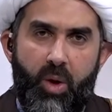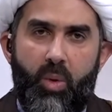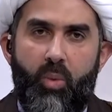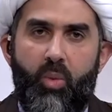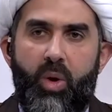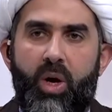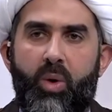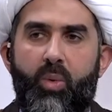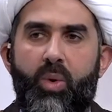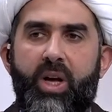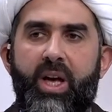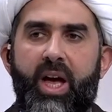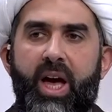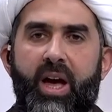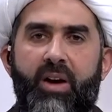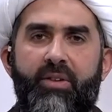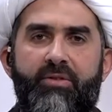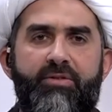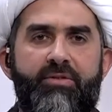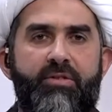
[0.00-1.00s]
where we
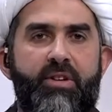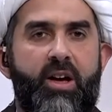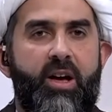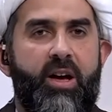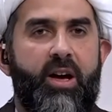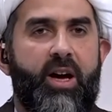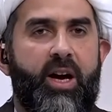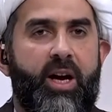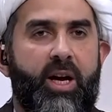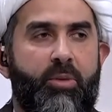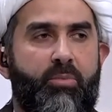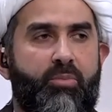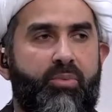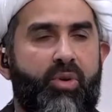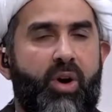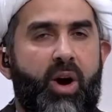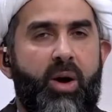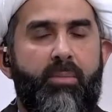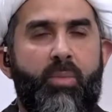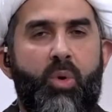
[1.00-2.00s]
have a
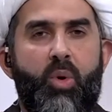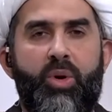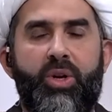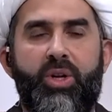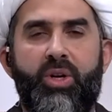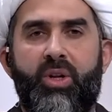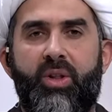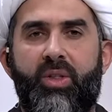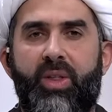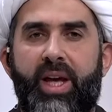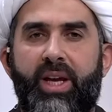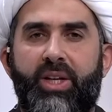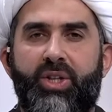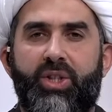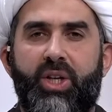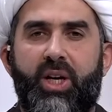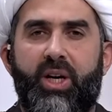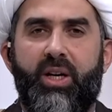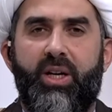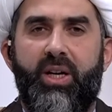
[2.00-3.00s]
primordial
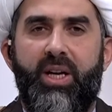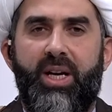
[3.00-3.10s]
nature,